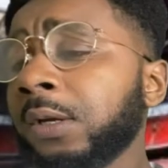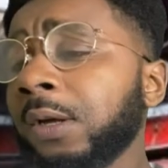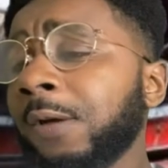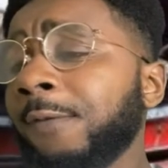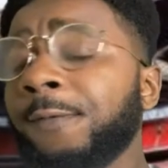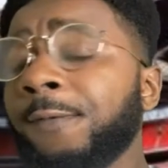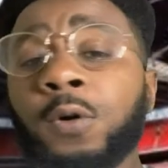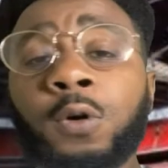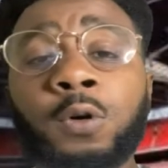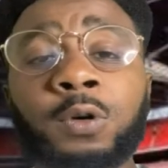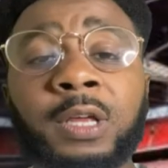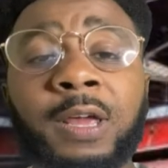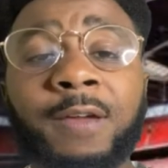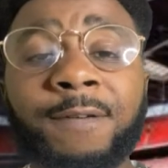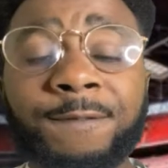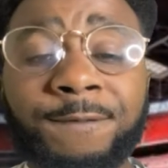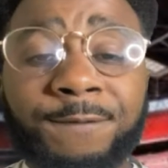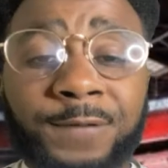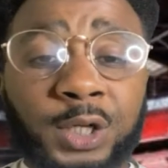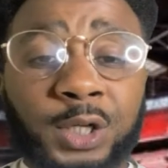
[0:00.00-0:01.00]
and follow the
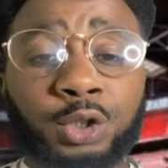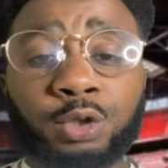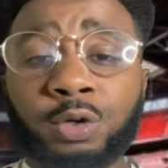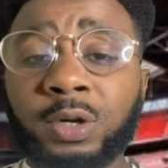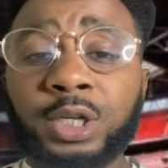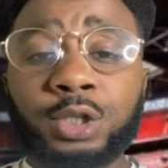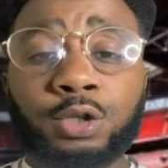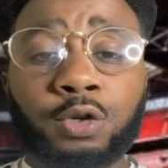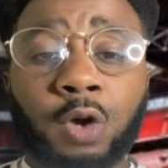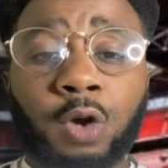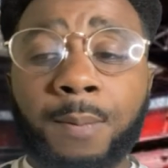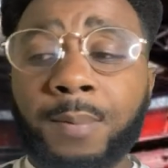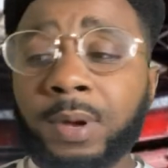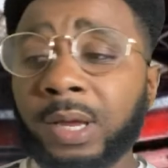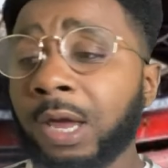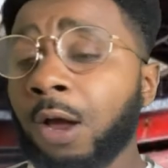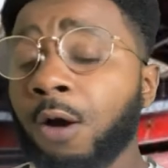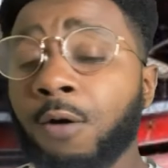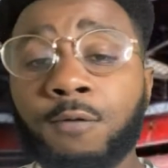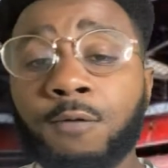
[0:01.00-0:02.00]
official Instagram
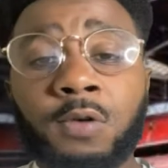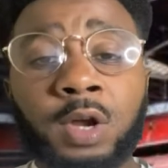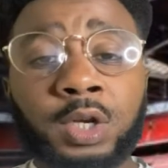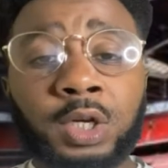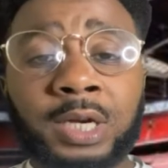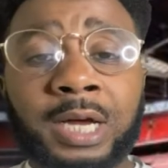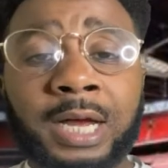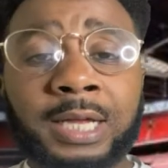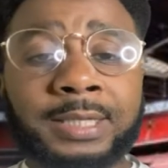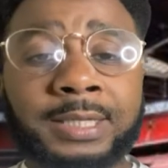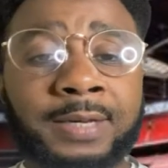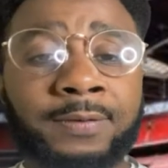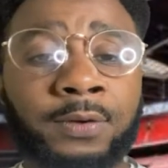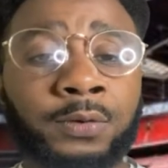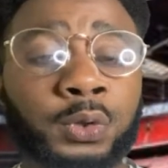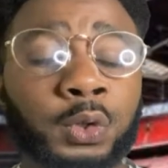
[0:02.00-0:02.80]
account of Red United TV,